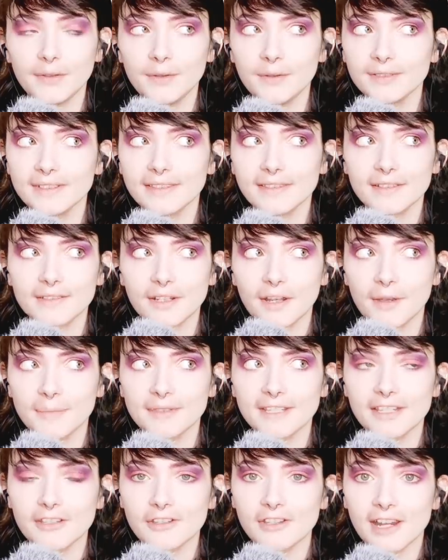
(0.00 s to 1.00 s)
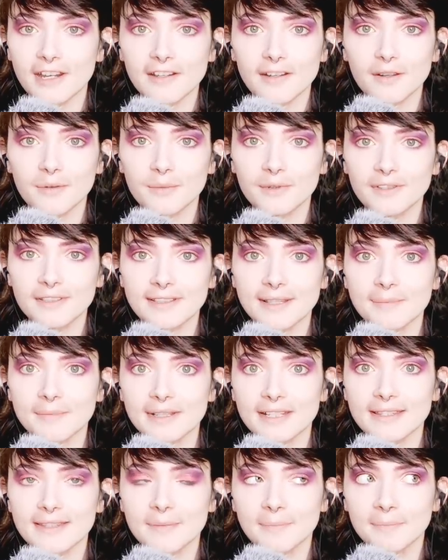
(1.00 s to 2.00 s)
Using the term cisgender was
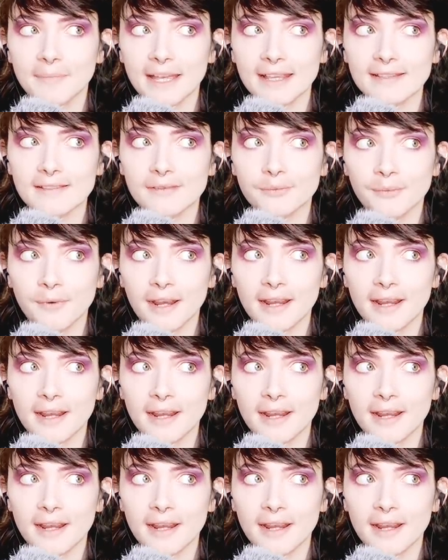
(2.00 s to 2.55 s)
simply the best